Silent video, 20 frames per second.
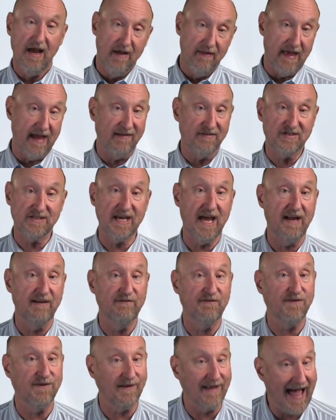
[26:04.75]
They have said
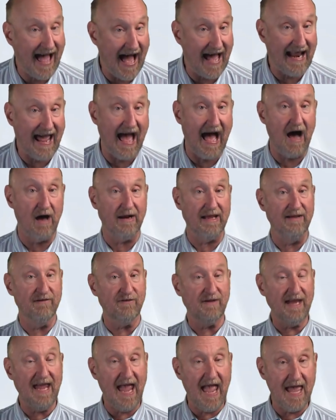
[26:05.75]
flat out,
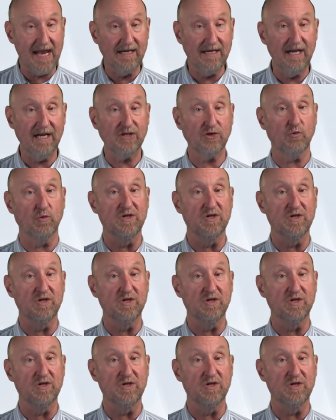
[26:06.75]
if candidates